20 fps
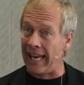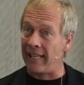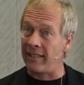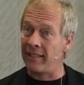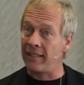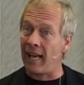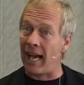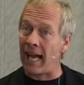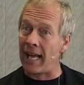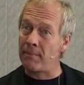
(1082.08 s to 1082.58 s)

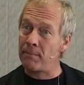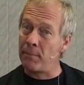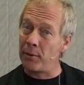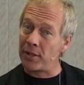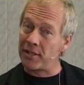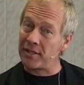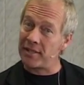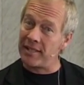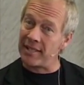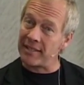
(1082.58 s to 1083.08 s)
And God
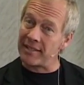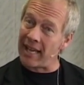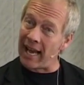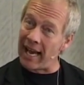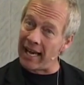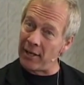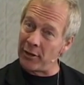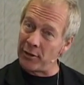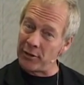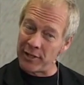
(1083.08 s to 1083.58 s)
puts
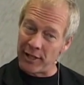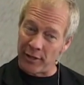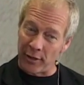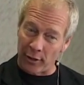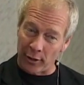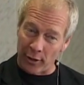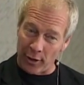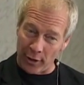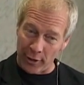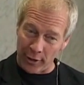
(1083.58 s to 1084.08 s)
desires in
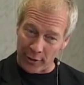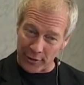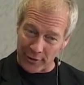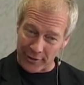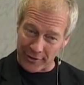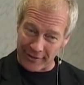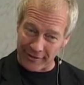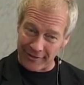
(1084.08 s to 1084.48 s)
our hearts.